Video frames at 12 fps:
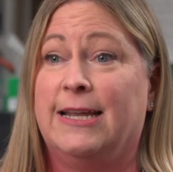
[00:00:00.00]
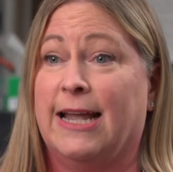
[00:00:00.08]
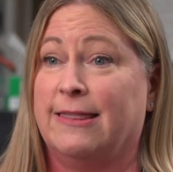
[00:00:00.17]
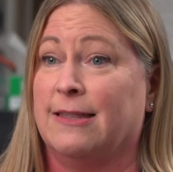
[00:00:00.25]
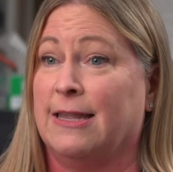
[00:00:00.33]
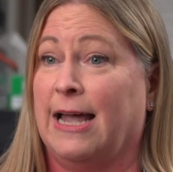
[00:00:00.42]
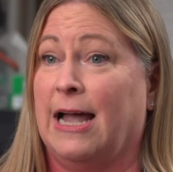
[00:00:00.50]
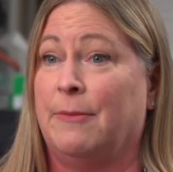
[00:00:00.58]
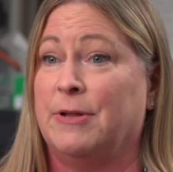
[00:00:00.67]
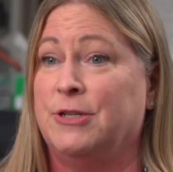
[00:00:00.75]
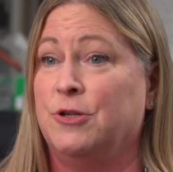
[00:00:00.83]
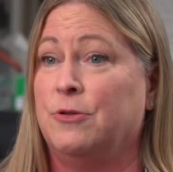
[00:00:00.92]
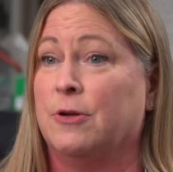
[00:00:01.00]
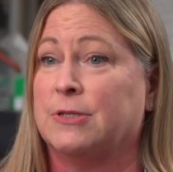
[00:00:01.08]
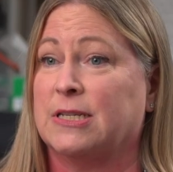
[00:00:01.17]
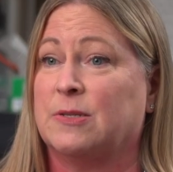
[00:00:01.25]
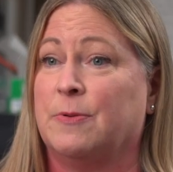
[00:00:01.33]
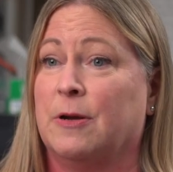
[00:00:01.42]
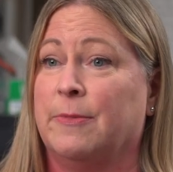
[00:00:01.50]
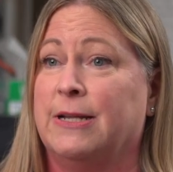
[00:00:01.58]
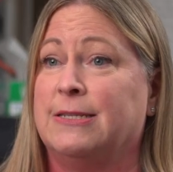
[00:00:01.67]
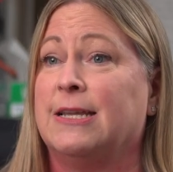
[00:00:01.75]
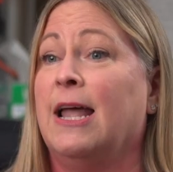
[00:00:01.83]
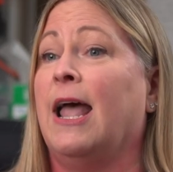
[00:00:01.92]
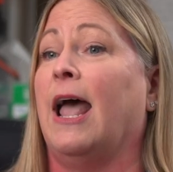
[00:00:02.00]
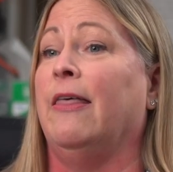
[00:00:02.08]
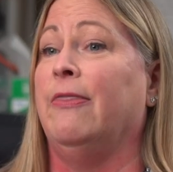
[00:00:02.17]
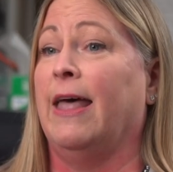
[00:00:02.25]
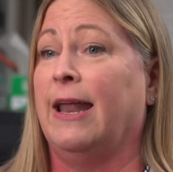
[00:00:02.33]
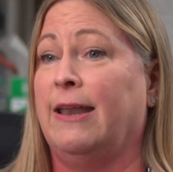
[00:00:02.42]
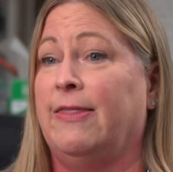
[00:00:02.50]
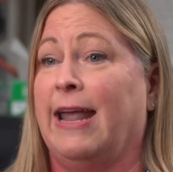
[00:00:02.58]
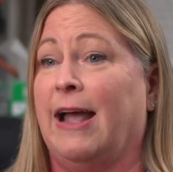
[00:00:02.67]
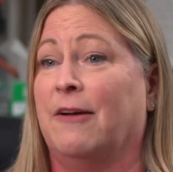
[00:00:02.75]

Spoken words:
get in the lab and do those experiments, and then they